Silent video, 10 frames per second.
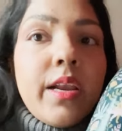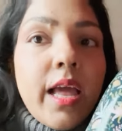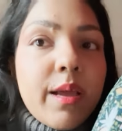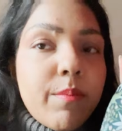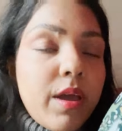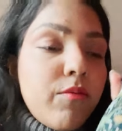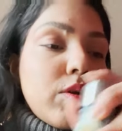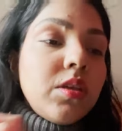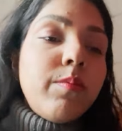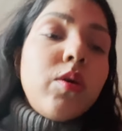like my
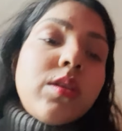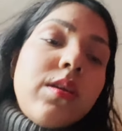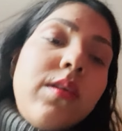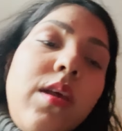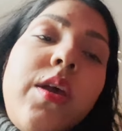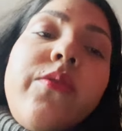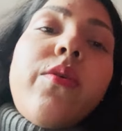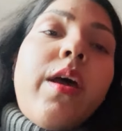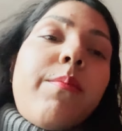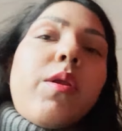water bottle,
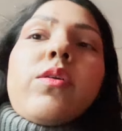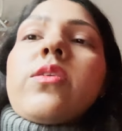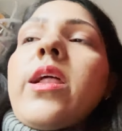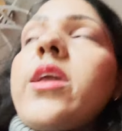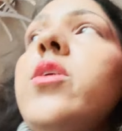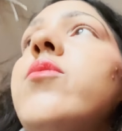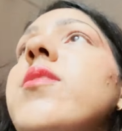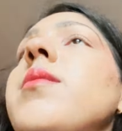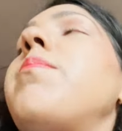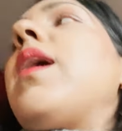so I'm not like
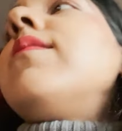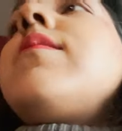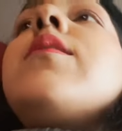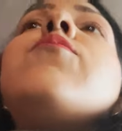using plastic